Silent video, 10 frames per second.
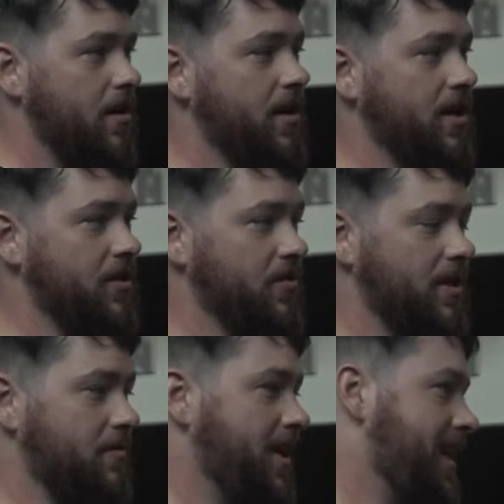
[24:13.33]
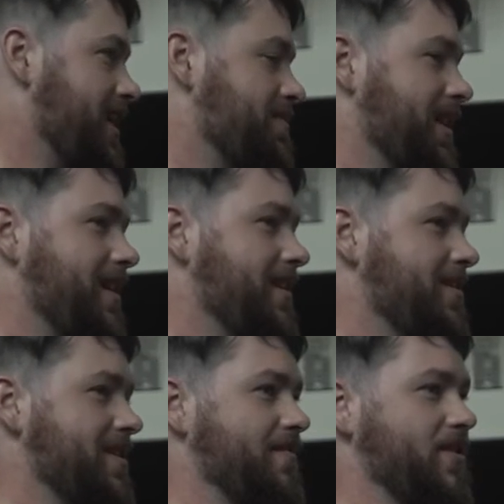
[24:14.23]
Are you going to do it when Akismet
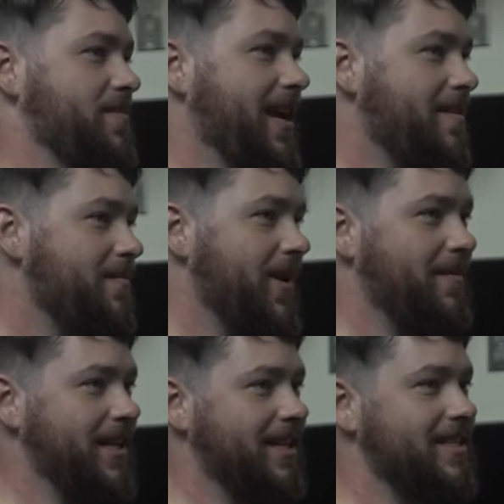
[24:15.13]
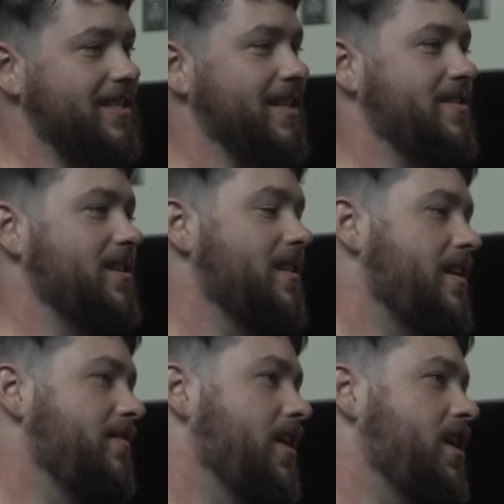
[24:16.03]
clears it for spam? I mean, it's, there's a
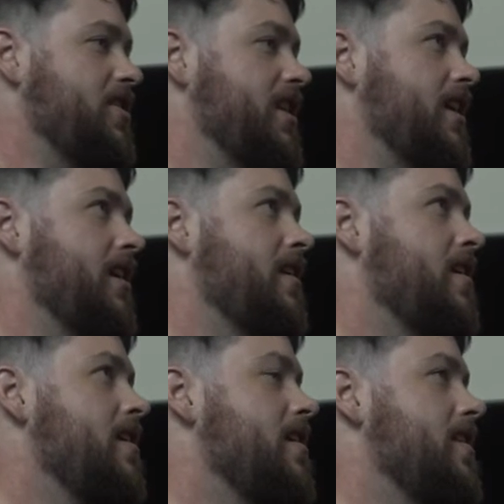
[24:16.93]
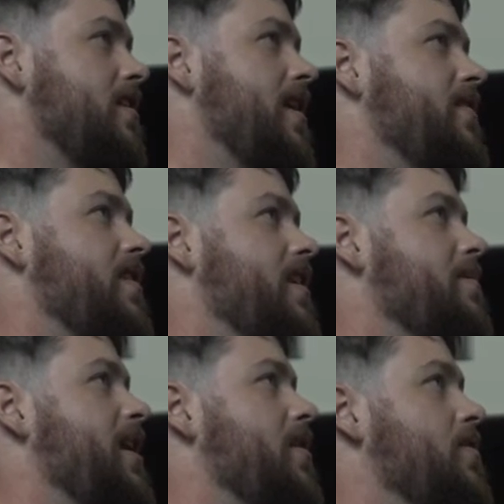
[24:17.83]
lot of logic that you have to think
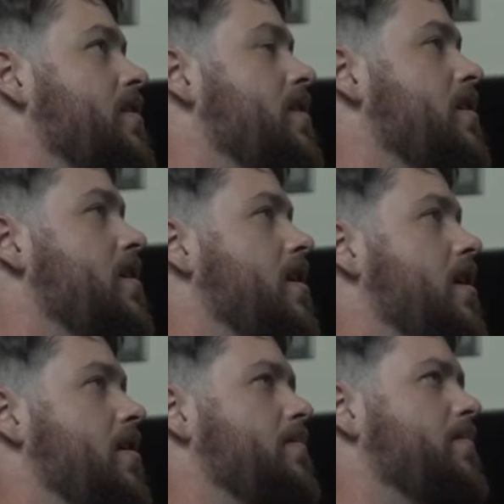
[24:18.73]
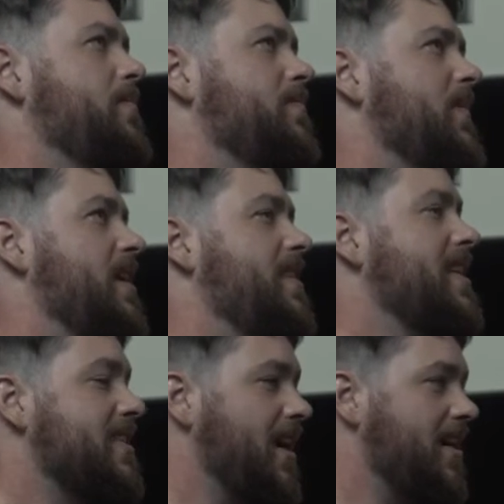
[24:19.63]
about. Um,
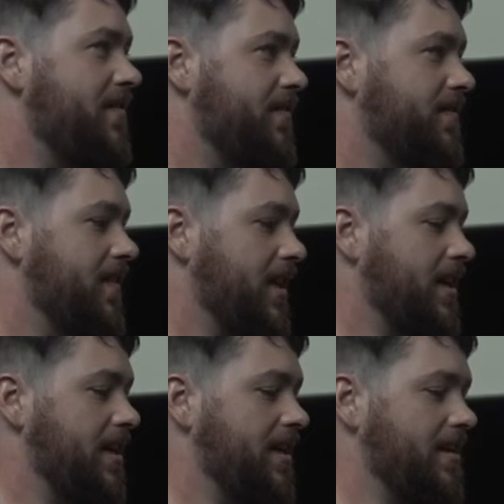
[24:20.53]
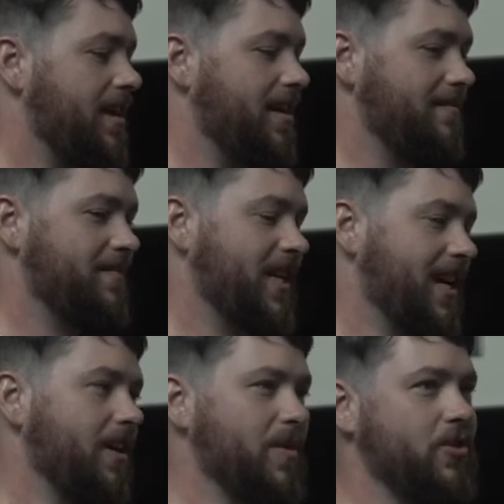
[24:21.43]
that's kind of like a, a
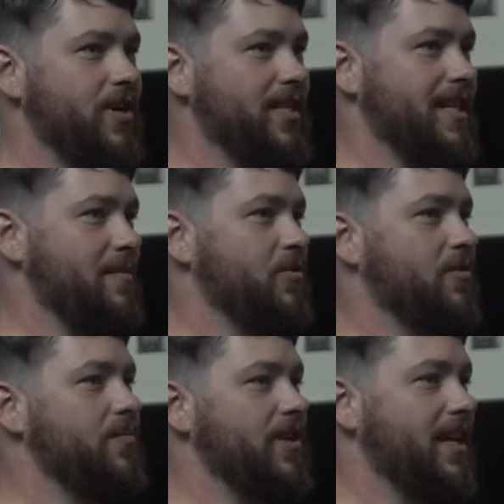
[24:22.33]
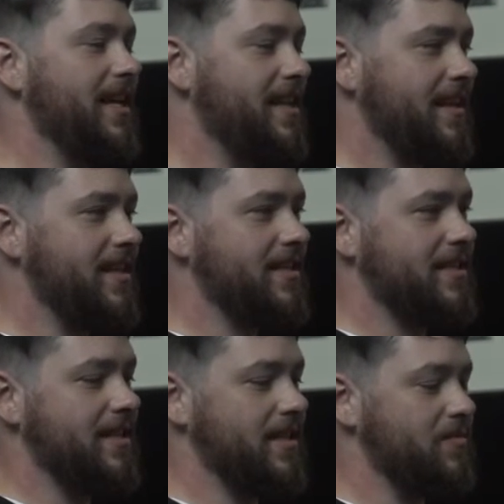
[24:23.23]
an elementary example, but anything
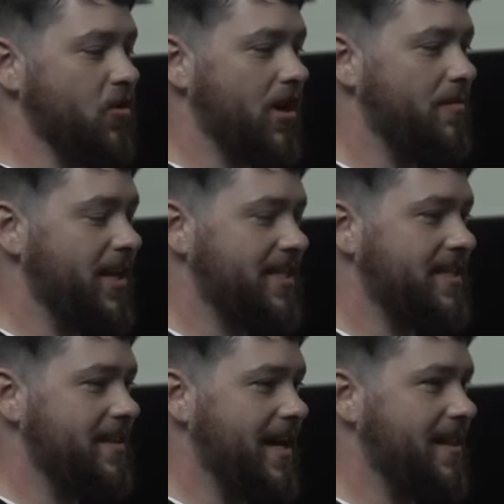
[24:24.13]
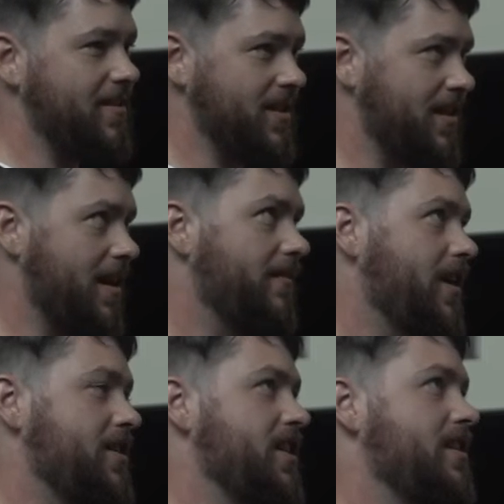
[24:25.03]
that's, that's more complex than that, there's a lot of
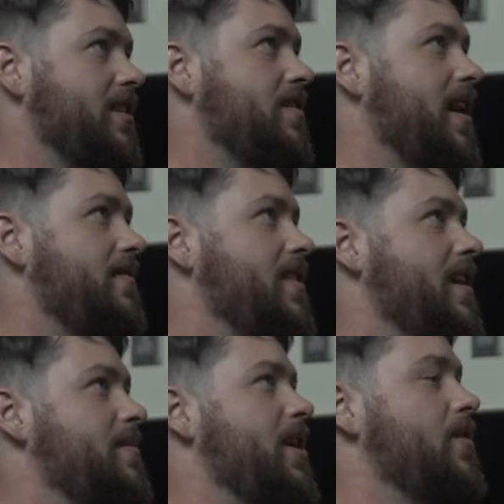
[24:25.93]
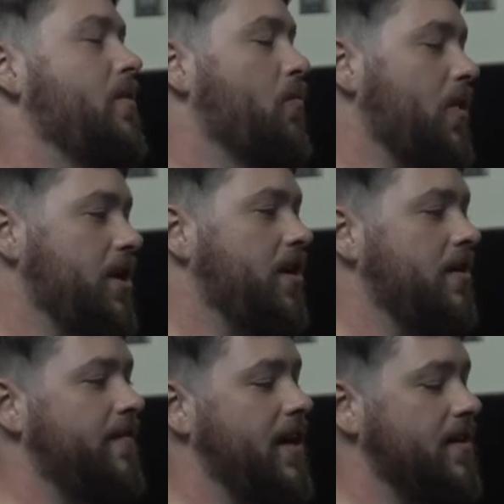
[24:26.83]
logic that you have to think about on when you're going
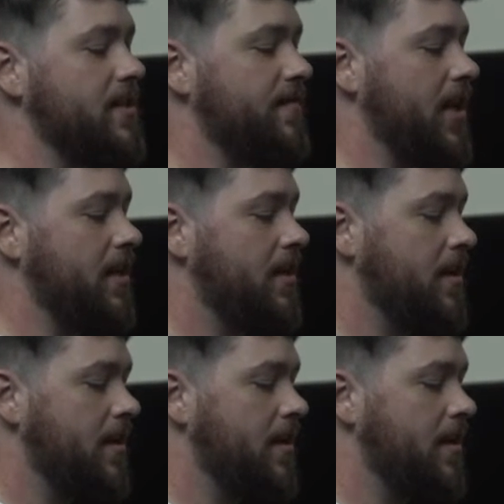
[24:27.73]
to fire this event.